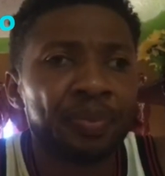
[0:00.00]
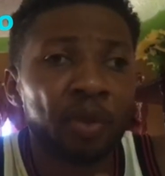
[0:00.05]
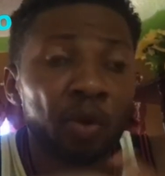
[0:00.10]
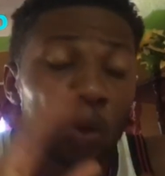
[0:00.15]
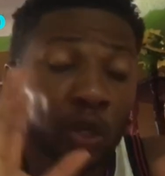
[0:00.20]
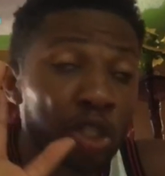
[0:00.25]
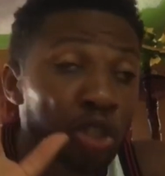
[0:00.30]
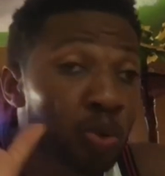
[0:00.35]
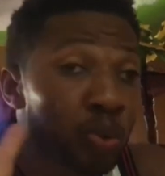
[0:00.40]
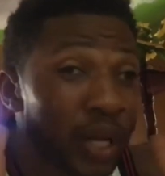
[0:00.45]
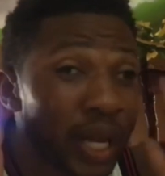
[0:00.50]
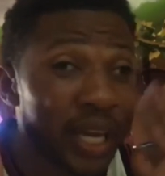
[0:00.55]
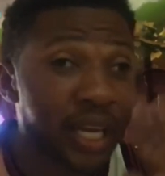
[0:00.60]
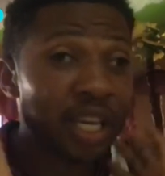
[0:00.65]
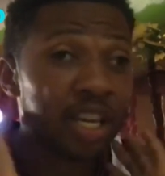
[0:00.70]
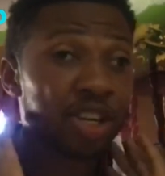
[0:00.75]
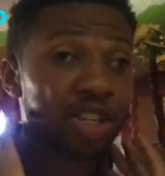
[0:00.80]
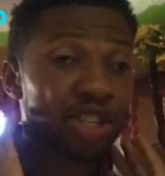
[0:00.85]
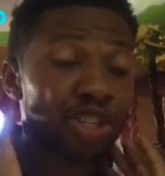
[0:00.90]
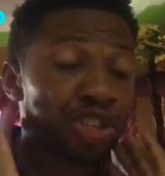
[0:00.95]
Which who them
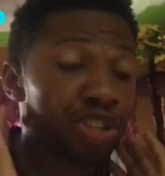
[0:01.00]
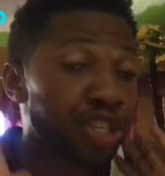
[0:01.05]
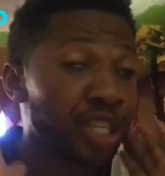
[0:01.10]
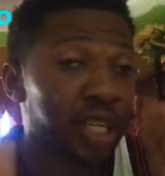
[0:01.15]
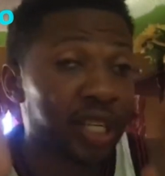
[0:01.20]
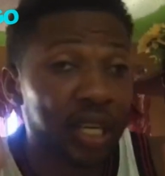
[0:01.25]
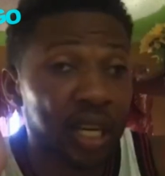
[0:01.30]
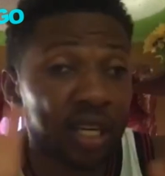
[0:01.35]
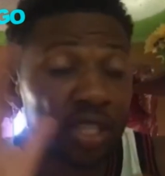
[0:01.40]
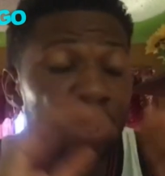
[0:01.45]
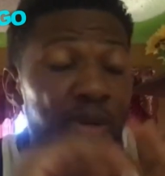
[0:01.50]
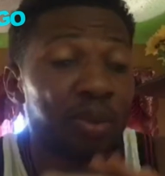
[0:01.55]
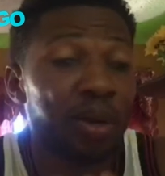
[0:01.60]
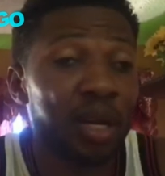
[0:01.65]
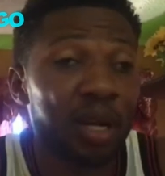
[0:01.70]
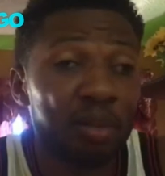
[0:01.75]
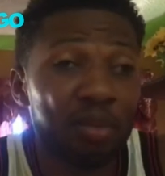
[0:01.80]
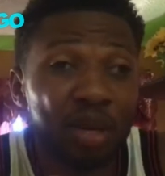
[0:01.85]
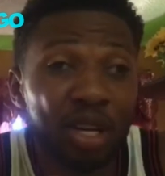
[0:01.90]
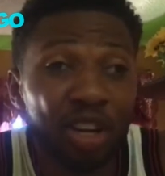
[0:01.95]
here straight or some
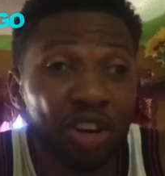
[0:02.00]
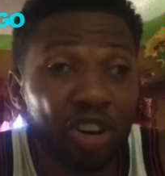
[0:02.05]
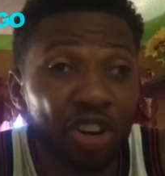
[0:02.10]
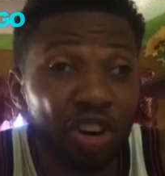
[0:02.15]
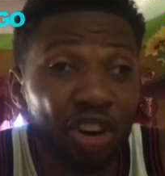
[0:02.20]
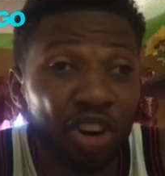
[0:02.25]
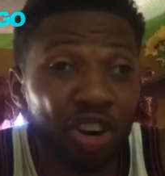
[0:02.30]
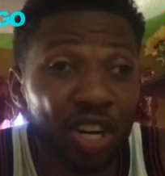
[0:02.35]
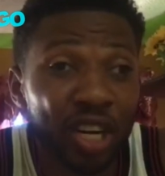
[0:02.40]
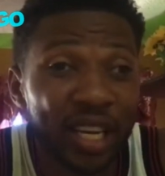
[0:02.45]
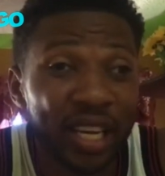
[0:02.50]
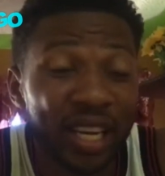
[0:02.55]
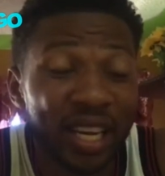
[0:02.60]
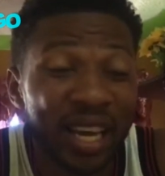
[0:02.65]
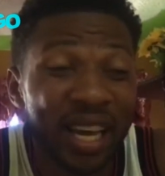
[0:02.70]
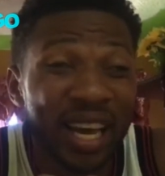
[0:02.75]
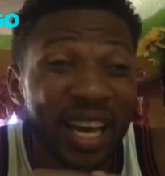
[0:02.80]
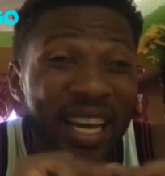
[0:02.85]
of them here curly.